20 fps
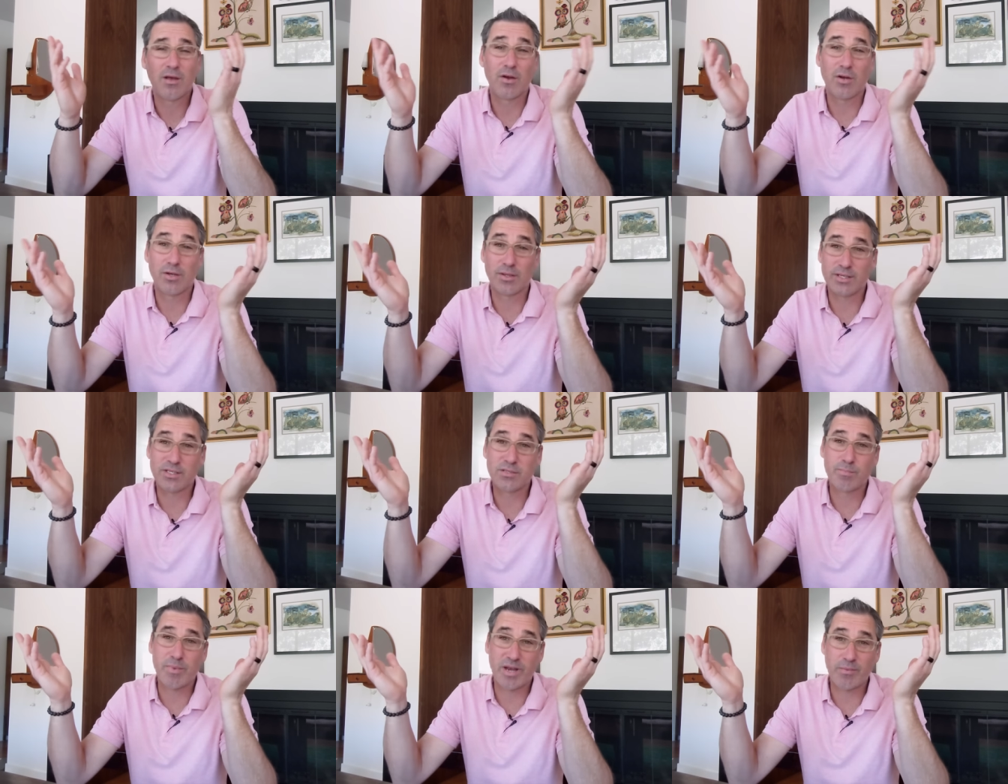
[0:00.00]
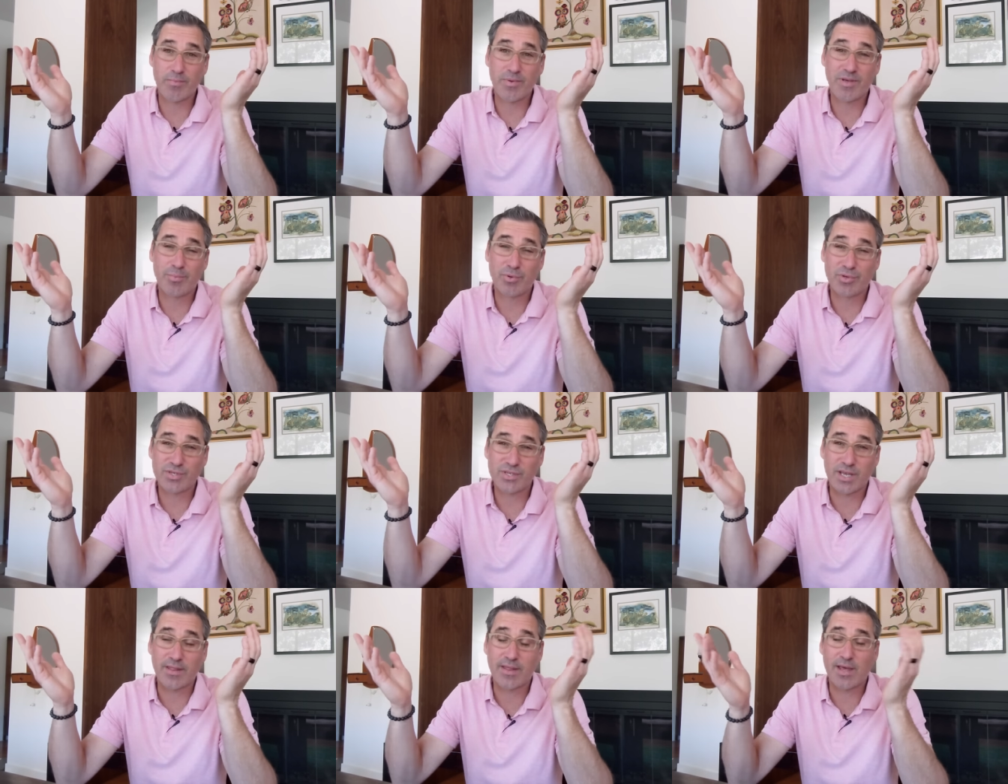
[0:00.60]
or at least many
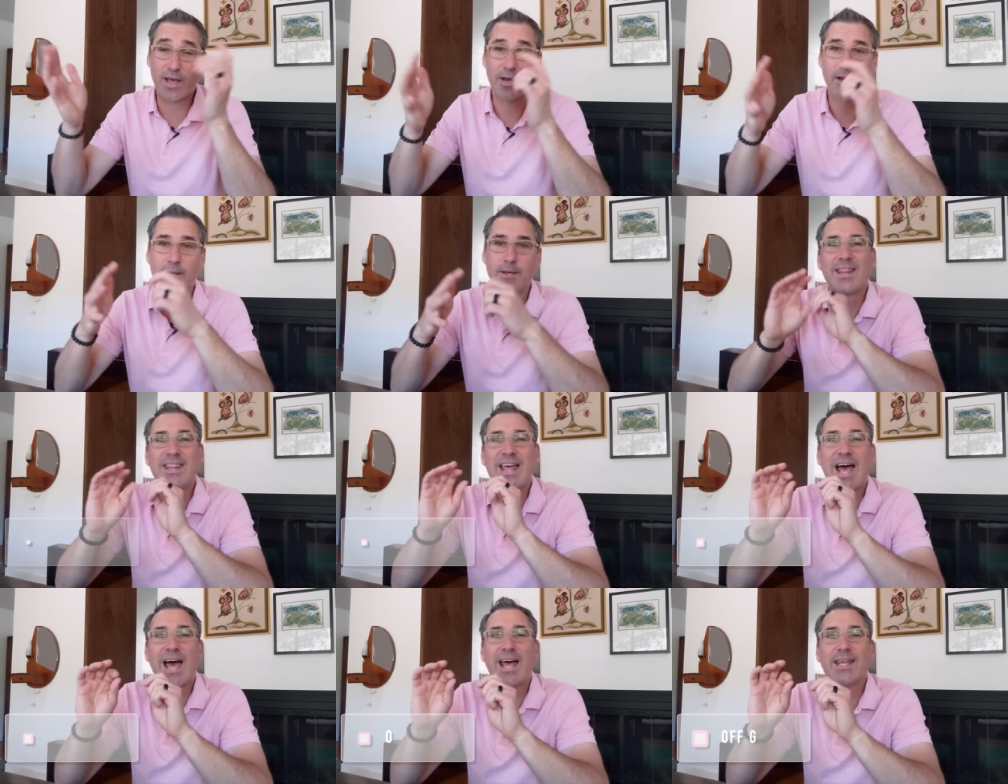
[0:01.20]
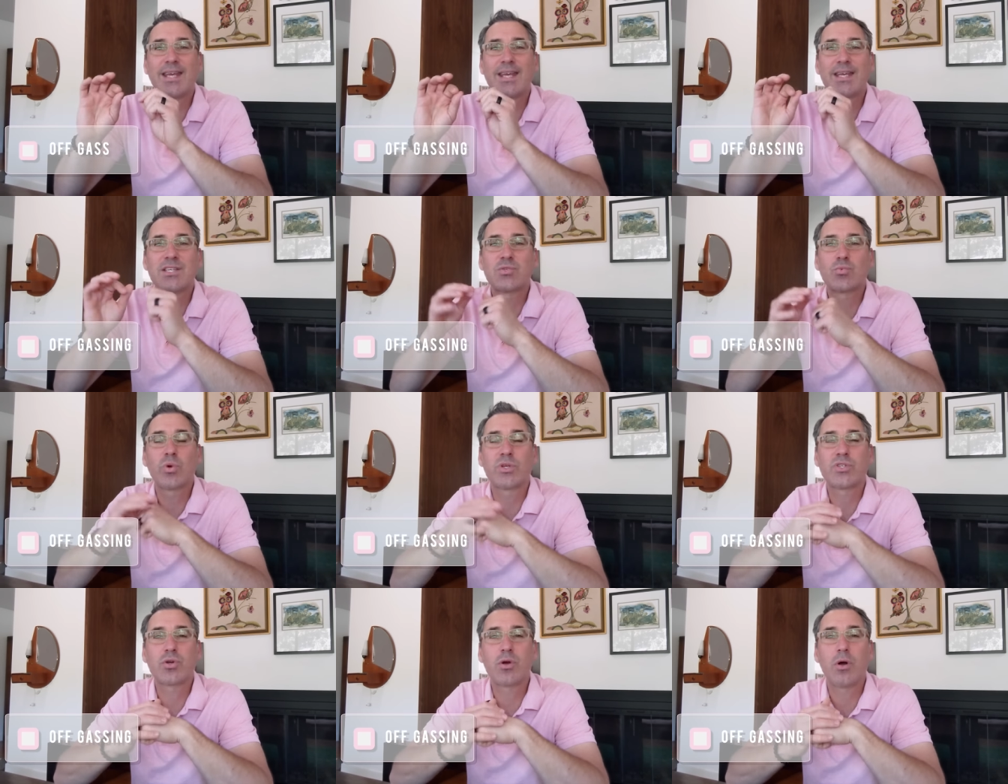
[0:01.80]
people say that. That is
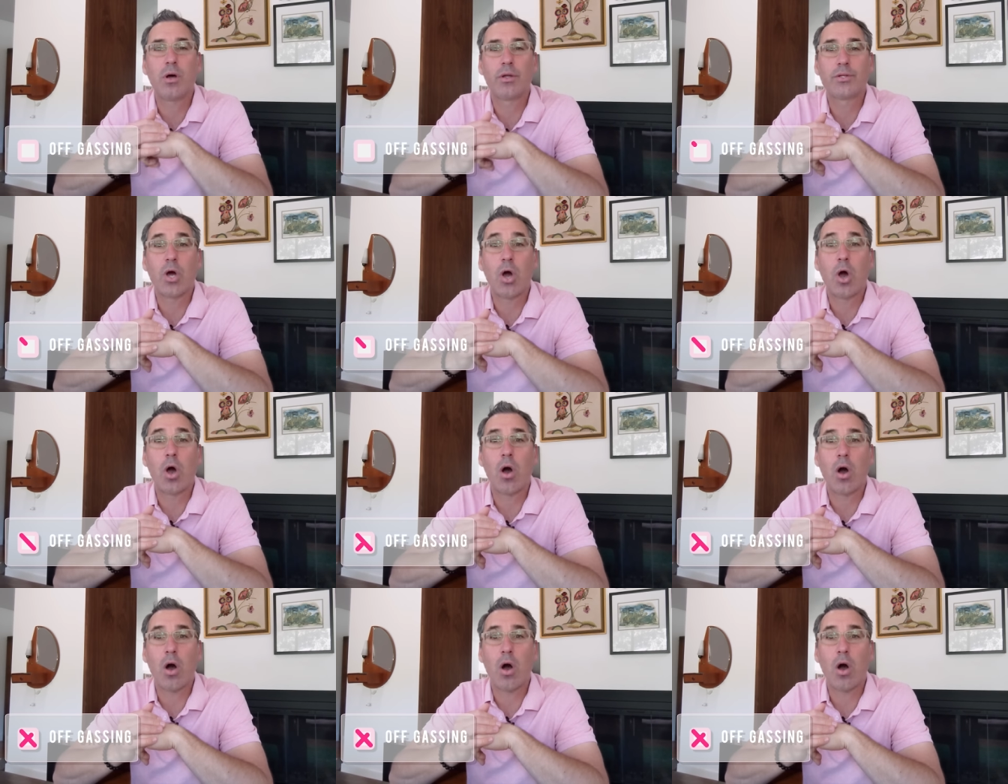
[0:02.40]
what's called